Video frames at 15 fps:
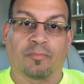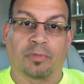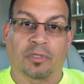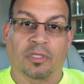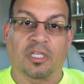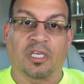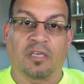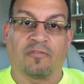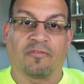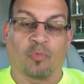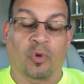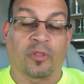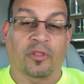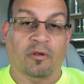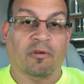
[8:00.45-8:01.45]
believe,
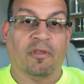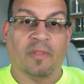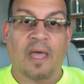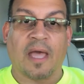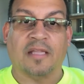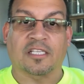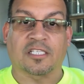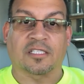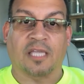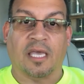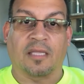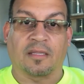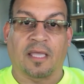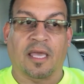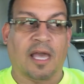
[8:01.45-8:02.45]
when they're in that
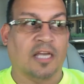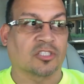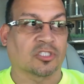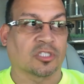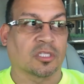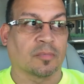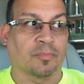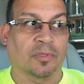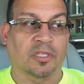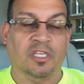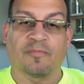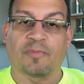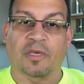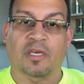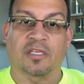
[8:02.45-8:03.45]
state, they actually
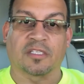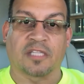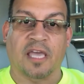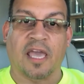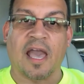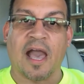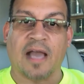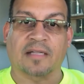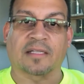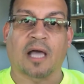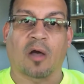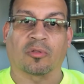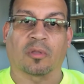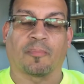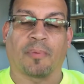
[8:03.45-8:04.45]
believe because they act
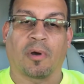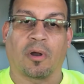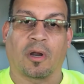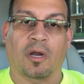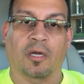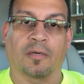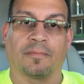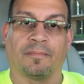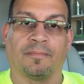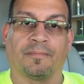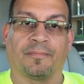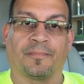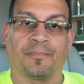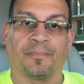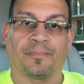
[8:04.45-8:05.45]
out the part.
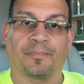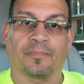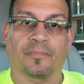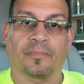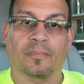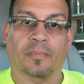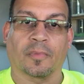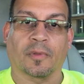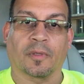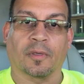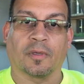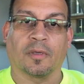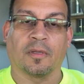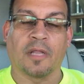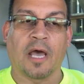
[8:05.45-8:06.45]

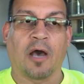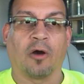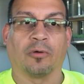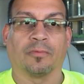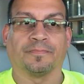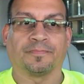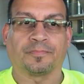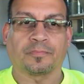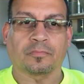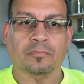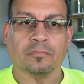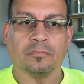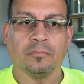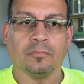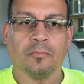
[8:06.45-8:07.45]
Now,
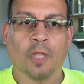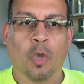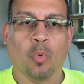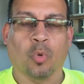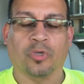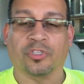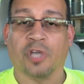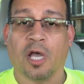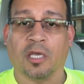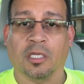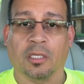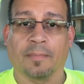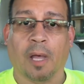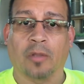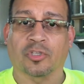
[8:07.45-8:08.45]
we're talking
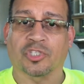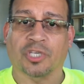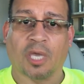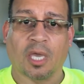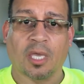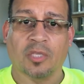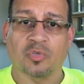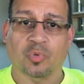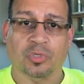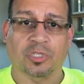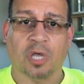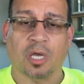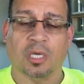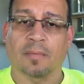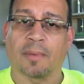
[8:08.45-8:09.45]
about change. We're
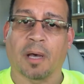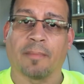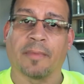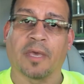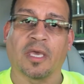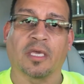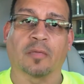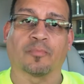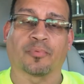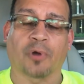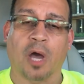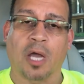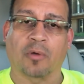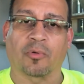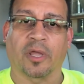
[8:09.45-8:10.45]
talking about making
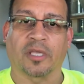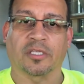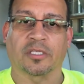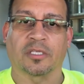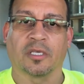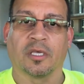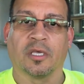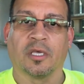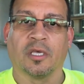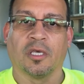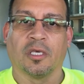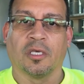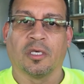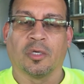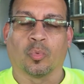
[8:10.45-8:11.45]
progress.
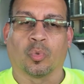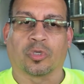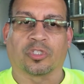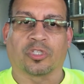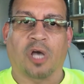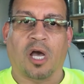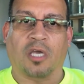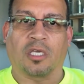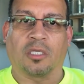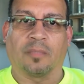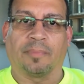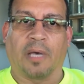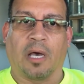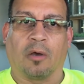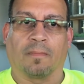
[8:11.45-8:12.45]
We're talking
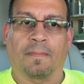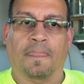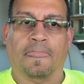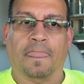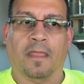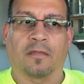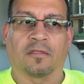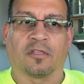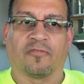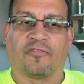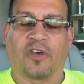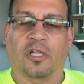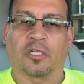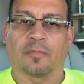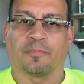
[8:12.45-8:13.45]
about
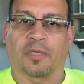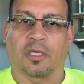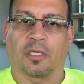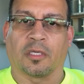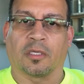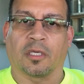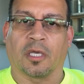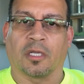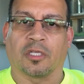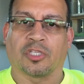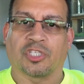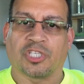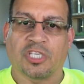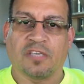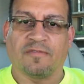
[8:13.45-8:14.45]
developing and
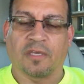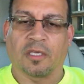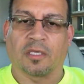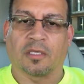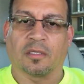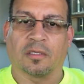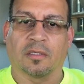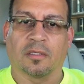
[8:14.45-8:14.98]
achieving